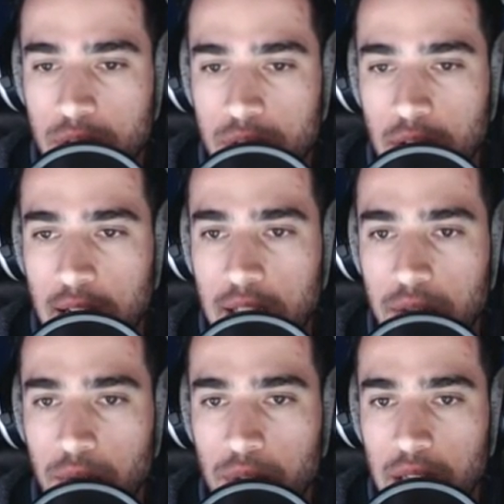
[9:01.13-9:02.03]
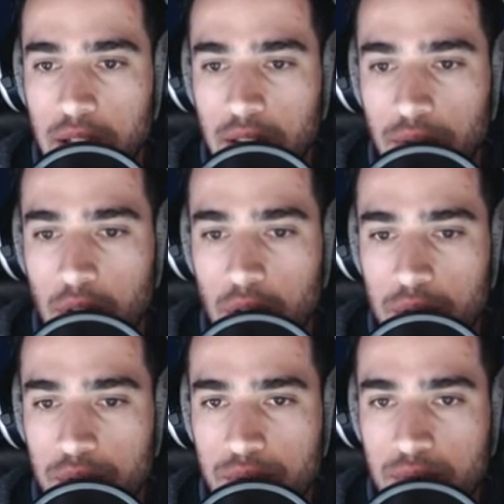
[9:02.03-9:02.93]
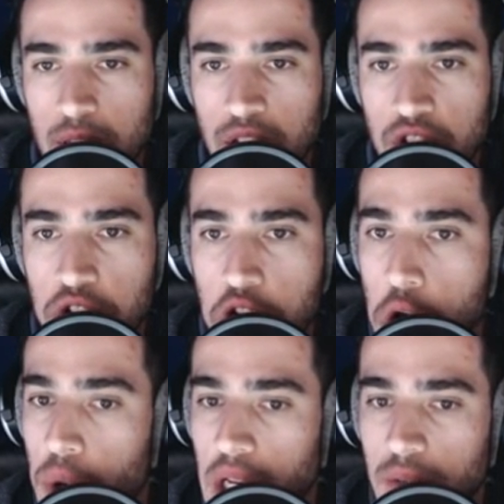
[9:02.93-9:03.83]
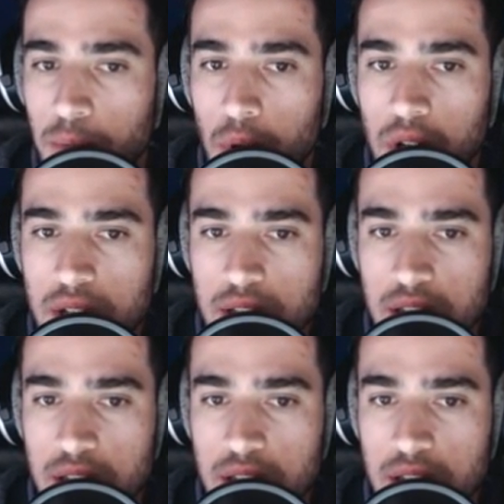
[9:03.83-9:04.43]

I need to read those engineering books.